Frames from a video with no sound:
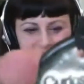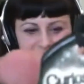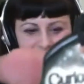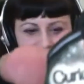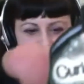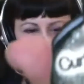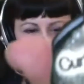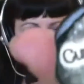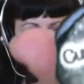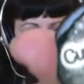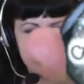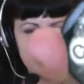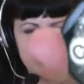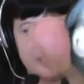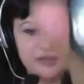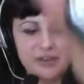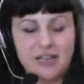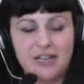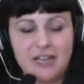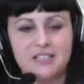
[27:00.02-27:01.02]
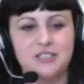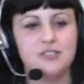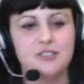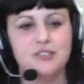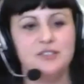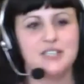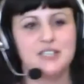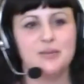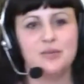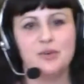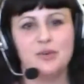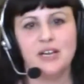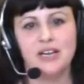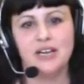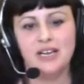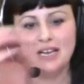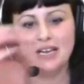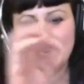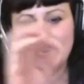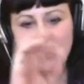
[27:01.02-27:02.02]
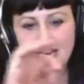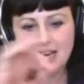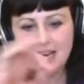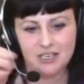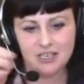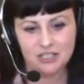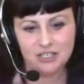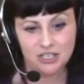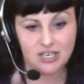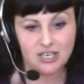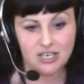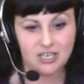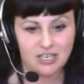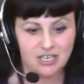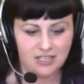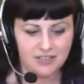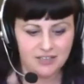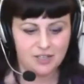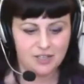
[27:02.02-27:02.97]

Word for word: the lettering that perfect. I do do some where I, I hand draw